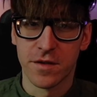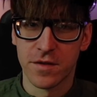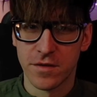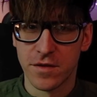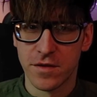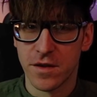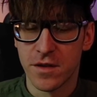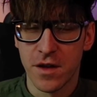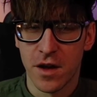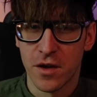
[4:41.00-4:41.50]

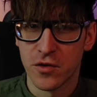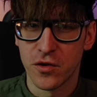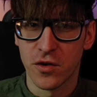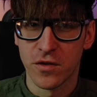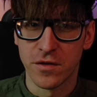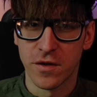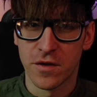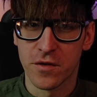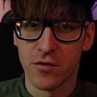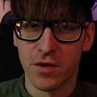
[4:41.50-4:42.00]
touch on the
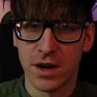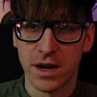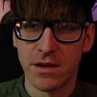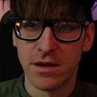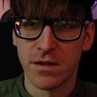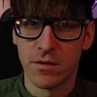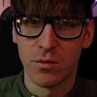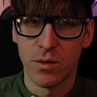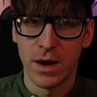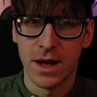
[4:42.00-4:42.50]
screen as
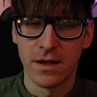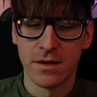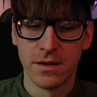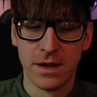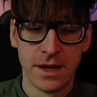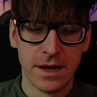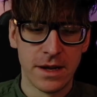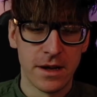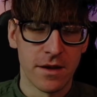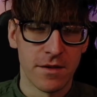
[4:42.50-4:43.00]
well.
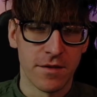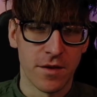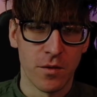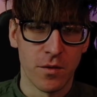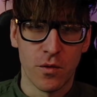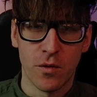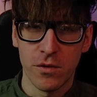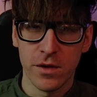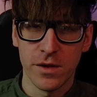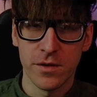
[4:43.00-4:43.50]
So
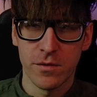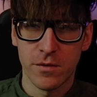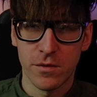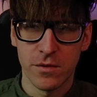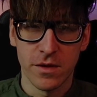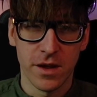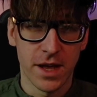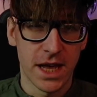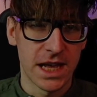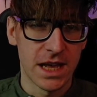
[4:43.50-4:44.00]
all in all,
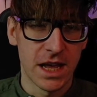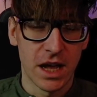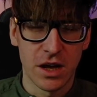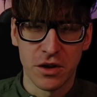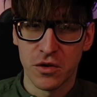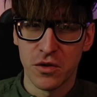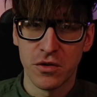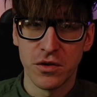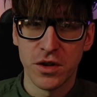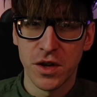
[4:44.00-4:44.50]
a
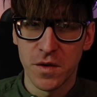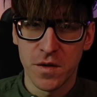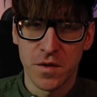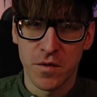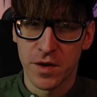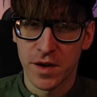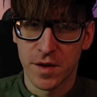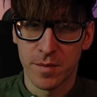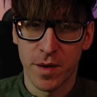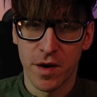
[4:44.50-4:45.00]
good user
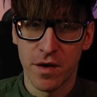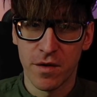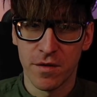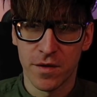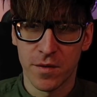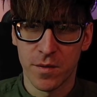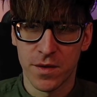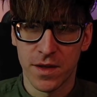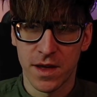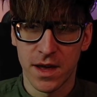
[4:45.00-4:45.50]
experience
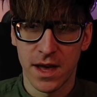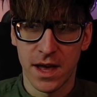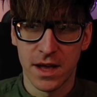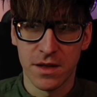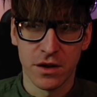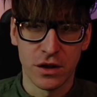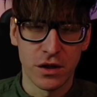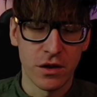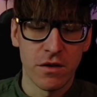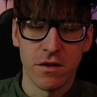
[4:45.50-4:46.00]
with it. It's a
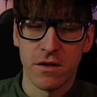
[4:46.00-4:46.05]
lot